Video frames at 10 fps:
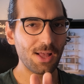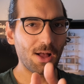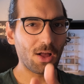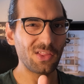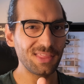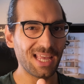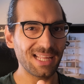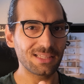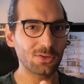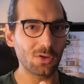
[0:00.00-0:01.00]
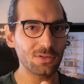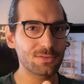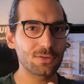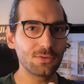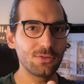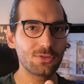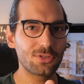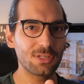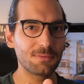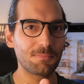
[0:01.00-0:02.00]
On that also, you
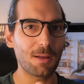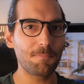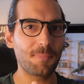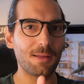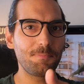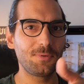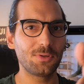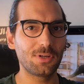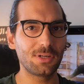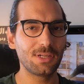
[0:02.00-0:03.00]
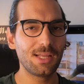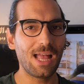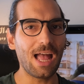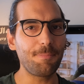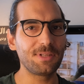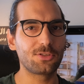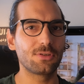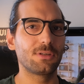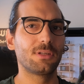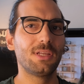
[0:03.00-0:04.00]
should bump up your aperture.